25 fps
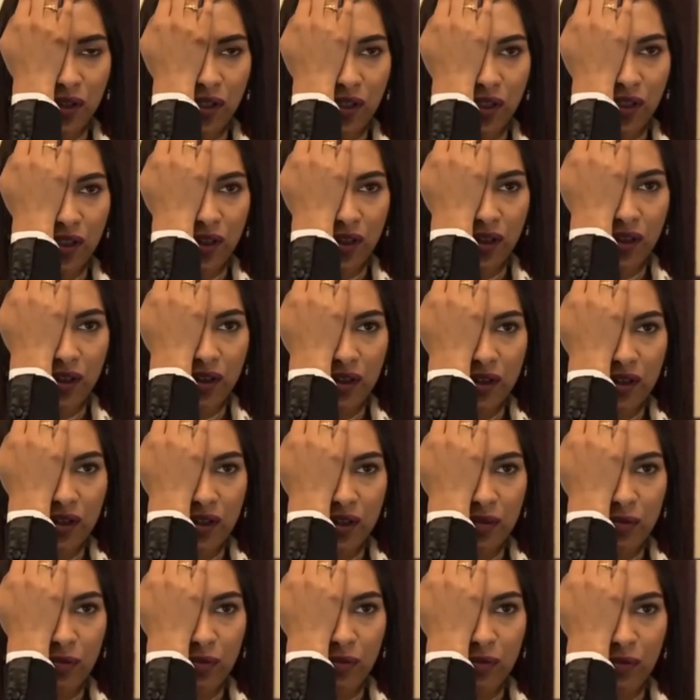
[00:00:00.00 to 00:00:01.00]
see a
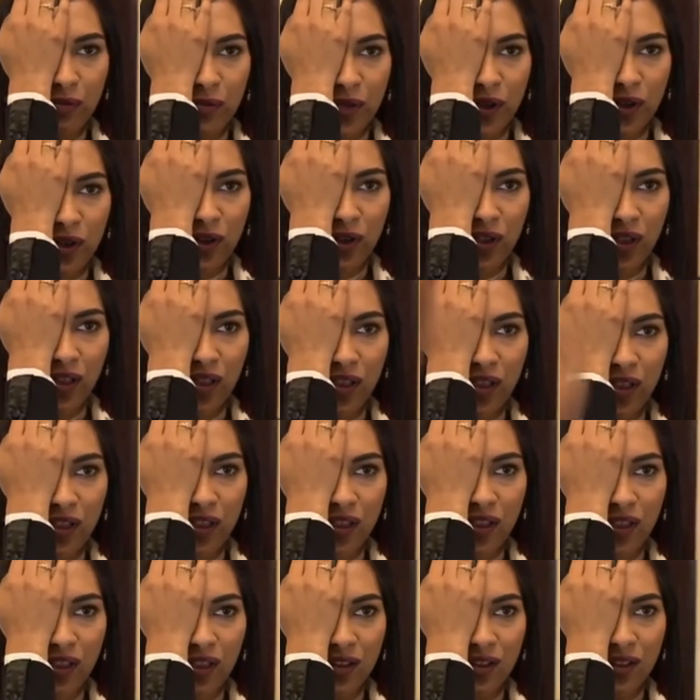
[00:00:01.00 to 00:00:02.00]
lot of those patients as
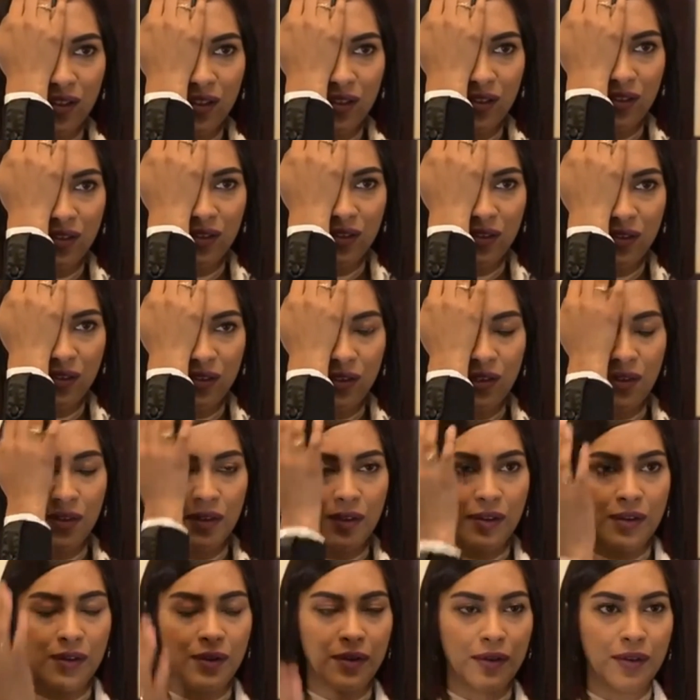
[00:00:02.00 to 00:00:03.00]
well. So
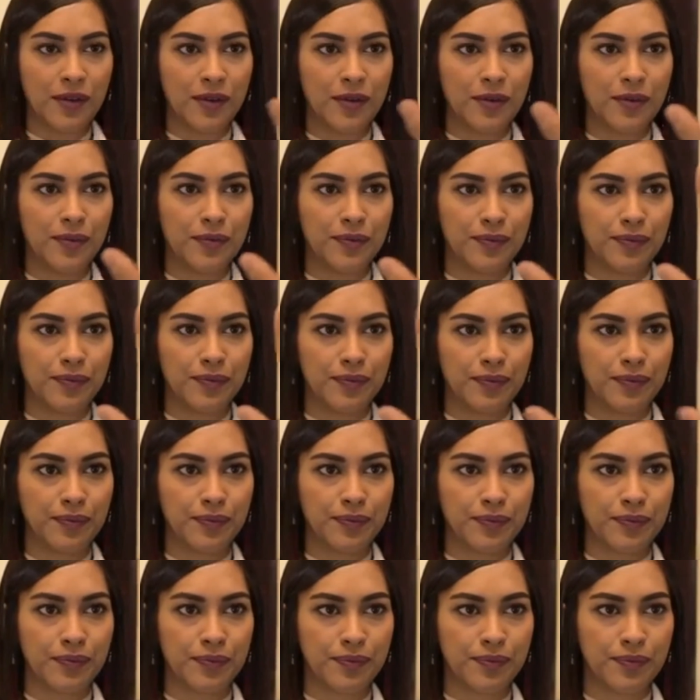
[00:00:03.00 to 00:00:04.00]
a vast
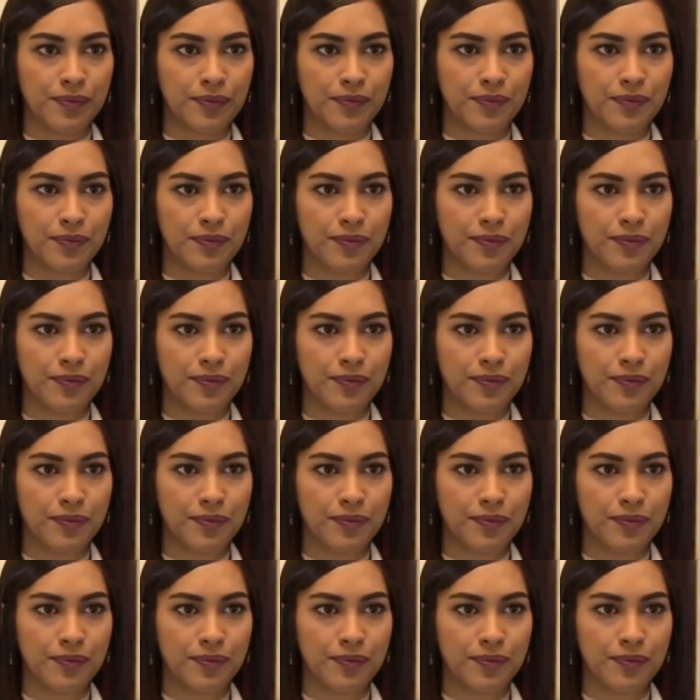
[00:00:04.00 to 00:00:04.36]
majority